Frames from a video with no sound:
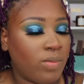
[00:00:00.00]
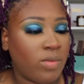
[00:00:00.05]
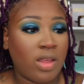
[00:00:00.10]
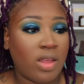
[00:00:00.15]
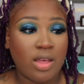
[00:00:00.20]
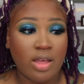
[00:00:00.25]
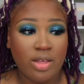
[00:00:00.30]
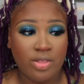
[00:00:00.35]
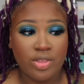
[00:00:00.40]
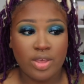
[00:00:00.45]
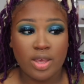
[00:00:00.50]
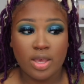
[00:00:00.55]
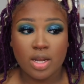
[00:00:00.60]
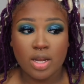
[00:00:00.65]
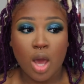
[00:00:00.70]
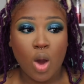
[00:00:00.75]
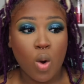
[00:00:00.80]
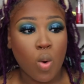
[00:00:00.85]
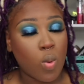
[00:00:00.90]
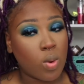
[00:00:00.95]
And
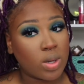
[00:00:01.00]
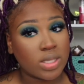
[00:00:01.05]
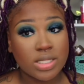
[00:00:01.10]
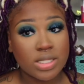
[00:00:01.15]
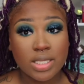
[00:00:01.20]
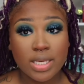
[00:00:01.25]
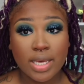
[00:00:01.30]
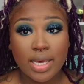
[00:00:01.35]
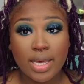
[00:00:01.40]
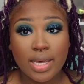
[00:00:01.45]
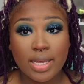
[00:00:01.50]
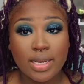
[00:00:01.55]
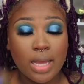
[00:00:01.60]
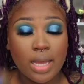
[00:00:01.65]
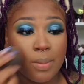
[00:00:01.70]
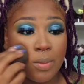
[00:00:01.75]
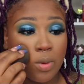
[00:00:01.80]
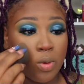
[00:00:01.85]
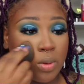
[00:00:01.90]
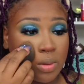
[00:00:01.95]
then, oh, once again,
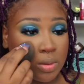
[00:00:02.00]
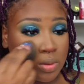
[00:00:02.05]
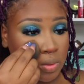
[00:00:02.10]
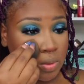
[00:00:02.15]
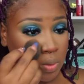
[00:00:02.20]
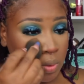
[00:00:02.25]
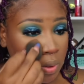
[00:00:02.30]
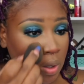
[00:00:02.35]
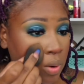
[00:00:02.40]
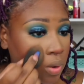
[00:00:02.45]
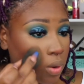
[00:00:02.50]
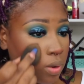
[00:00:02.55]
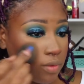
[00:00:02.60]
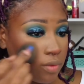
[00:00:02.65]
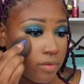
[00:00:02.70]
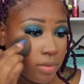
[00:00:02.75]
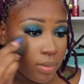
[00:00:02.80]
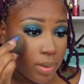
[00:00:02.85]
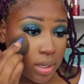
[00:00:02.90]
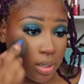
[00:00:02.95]
I'm going to go
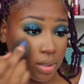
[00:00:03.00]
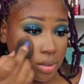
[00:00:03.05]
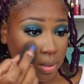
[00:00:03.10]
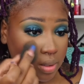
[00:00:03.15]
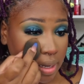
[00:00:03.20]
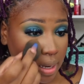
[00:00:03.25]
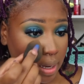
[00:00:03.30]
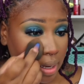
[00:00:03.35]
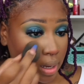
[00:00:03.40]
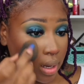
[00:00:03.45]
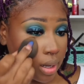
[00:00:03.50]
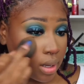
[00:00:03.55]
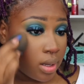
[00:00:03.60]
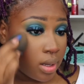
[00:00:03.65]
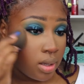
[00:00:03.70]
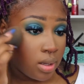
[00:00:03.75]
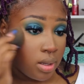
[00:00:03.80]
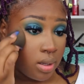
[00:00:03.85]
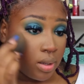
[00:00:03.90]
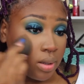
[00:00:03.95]
over my under eye
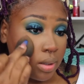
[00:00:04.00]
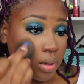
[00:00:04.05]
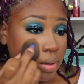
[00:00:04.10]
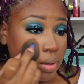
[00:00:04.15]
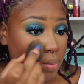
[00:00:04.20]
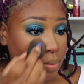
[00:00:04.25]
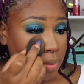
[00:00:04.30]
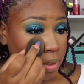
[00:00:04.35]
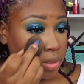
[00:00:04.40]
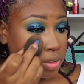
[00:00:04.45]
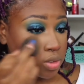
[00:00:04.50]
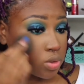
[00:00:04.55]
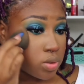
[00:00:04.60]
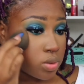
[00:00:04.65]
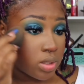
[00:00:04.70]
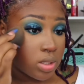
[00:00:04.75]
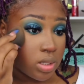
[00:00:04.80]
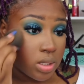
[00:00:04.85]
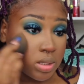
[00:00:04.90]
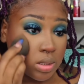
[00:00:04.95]
and make
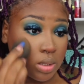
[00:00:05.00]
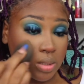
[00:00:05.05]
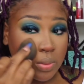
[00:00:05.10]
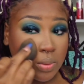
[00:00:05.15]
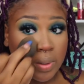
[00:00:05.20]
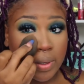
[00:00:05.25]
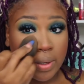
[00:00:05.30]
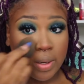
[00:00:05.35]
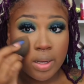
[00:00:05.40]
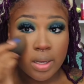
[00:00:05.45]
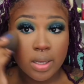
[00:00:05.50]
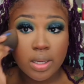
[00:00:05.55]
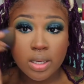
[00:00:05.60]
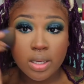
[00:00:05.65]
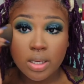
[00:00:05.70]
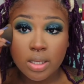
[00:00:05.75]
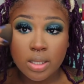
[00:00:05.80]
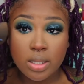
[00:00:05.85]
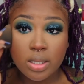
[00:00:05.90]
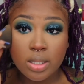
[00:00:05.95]
sure this little
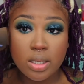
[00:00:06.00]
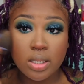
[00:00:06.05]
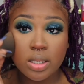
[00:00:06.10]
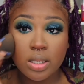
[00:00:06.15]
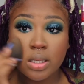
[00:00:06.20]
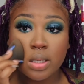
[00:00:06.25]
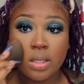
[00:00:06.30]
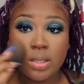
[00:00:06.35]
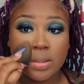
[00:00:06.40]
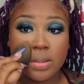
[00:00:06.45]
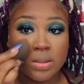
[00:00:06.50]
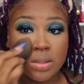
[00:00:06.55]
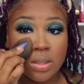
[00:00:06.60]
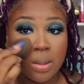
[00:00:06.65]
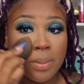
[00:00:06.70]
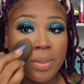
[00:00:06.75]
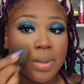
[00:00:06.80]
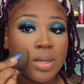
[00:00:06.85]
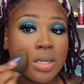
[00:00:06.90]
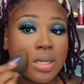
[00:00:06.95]
area is
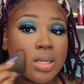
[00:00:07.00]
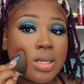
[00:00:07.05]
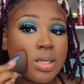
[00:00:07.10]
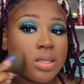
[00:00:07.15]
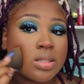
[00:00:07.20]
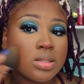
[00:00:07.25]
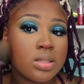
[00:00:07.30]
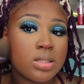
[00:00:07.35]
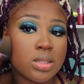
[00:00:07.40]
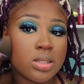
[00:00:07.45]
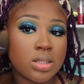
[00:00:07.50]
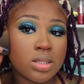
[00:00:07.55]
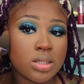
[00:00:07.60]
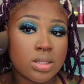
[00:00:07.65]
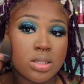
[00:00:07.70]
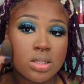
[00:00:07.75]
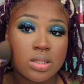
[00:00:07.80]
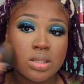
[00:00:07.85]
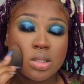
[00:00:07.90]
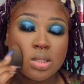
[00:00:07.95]

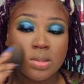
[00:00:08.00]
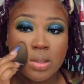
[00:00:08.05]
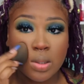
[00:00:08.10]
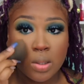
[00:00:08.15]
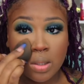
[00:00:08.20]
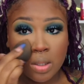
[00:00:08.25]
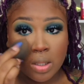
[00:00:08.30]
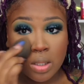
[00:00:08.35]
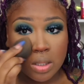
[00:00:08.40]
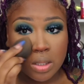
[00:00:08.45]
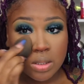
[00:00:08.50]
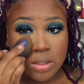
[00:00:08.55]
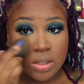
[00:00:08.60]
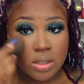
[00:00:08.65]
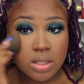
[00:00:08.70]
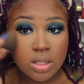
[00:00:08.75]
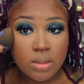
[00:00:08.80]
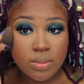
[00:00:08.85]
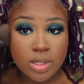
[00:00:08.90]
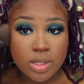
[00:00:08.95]
blended
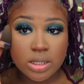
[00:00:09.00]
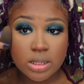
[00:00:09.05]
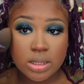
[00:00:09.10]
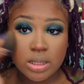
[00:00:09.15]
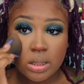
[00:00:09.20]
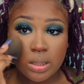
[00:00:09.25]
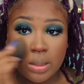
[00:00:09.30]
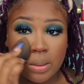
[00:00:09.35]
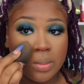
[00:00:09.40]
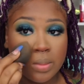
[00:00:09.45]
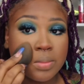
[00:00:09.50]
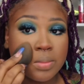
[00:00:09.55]
seamlessly.